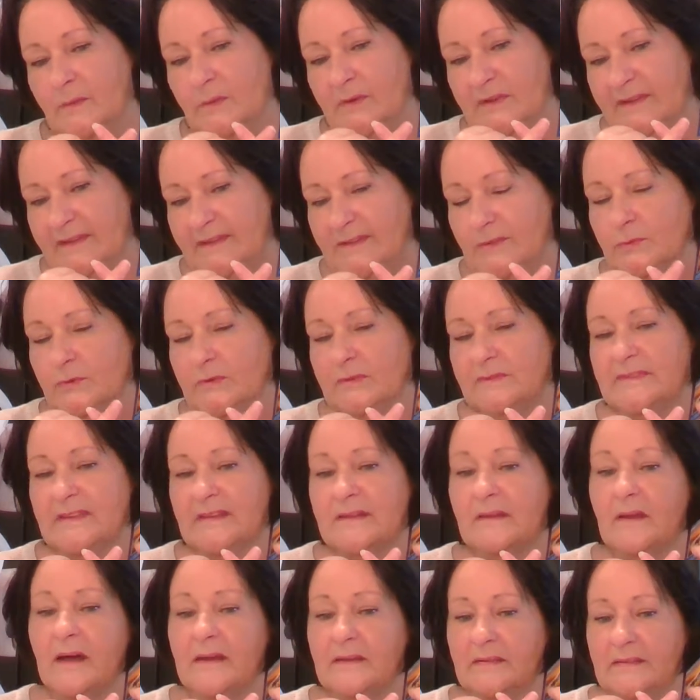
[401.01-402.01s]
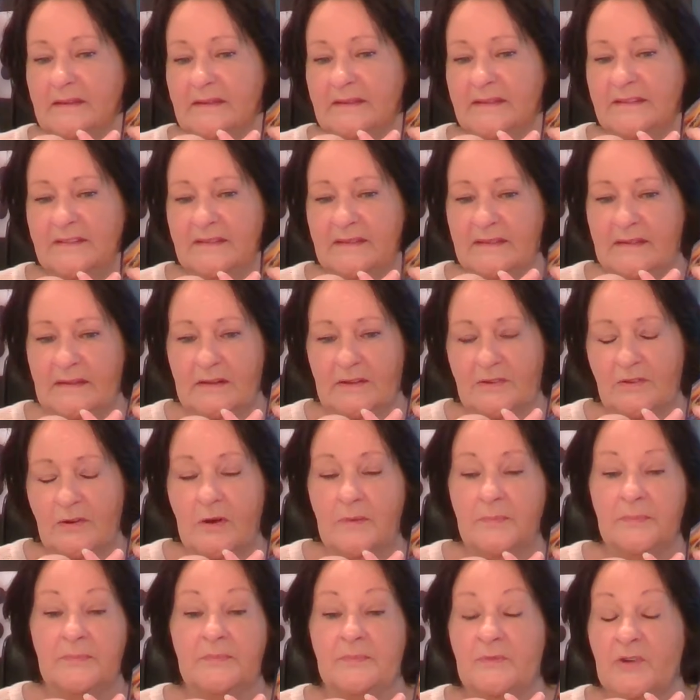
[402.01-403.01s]
When a sword's like this, she's at a
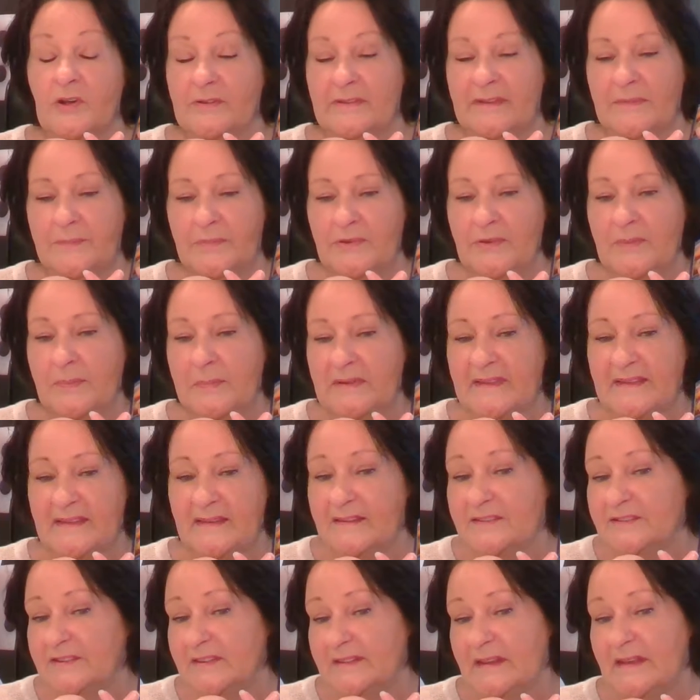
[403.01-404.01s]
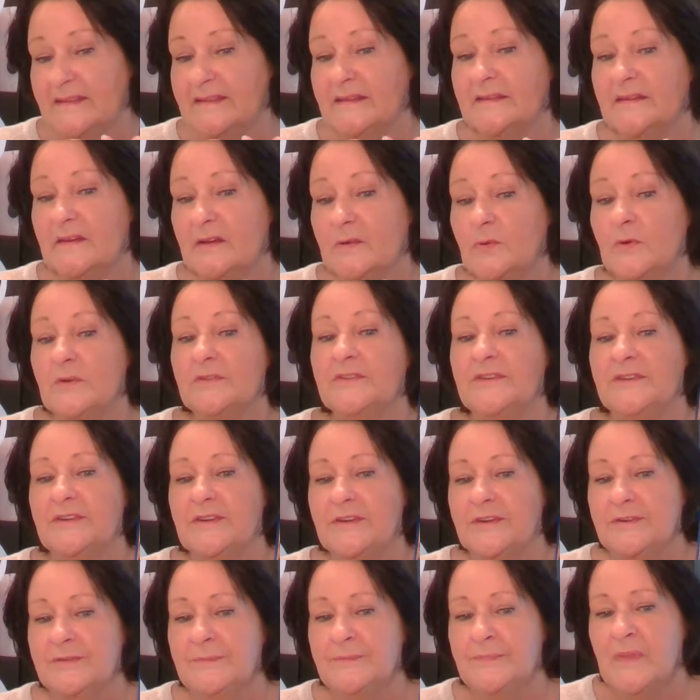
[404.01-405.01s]
cross purposes. She doesn't know what
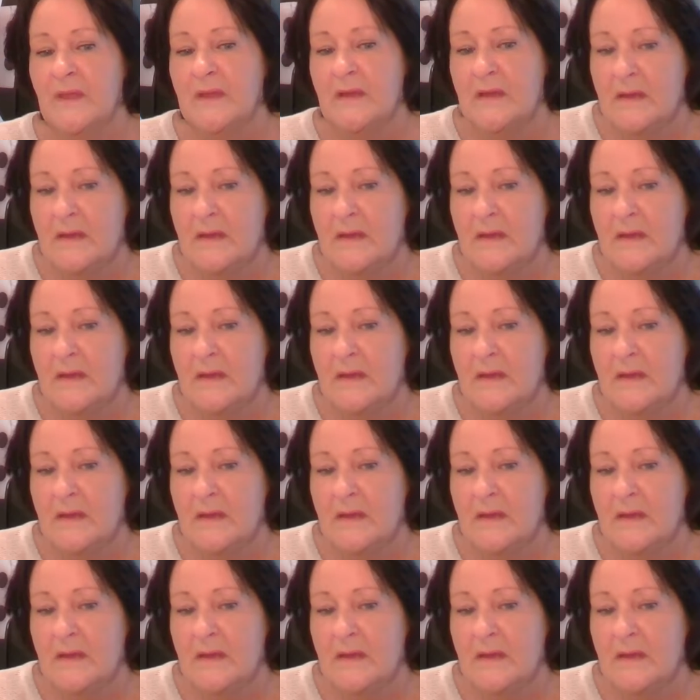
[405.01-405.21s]
to do.